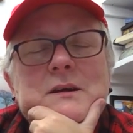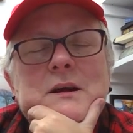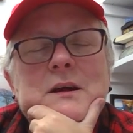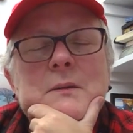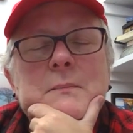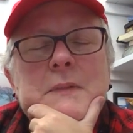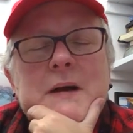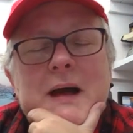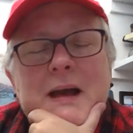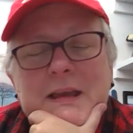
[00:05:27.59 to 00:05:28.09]

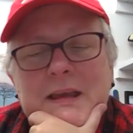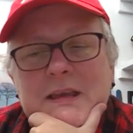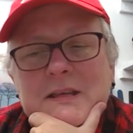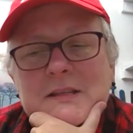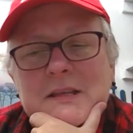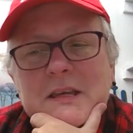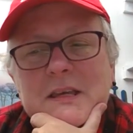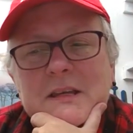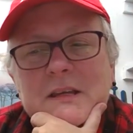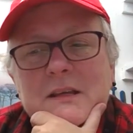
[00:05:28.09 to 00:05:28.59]
our
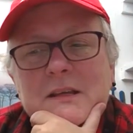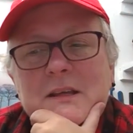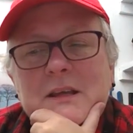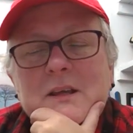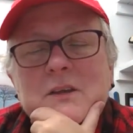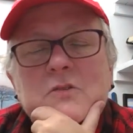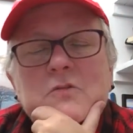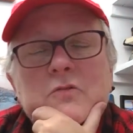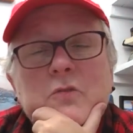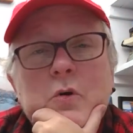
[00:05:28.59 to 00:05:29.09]
bodies can
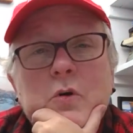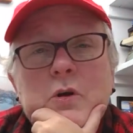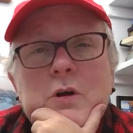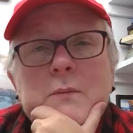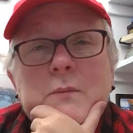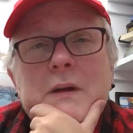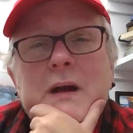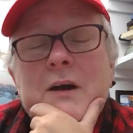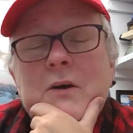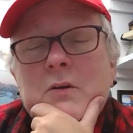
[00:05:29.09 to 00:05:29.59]

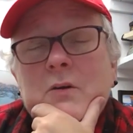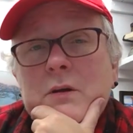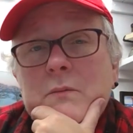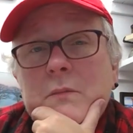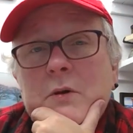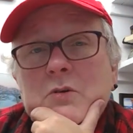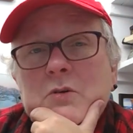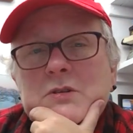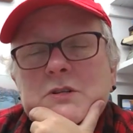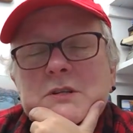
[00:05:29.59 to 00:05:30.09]
inform our
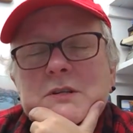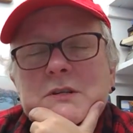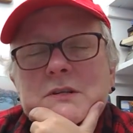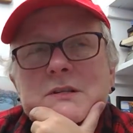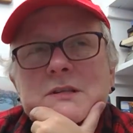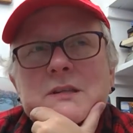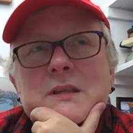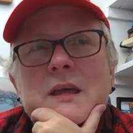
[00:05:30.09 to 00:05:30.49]
emotions.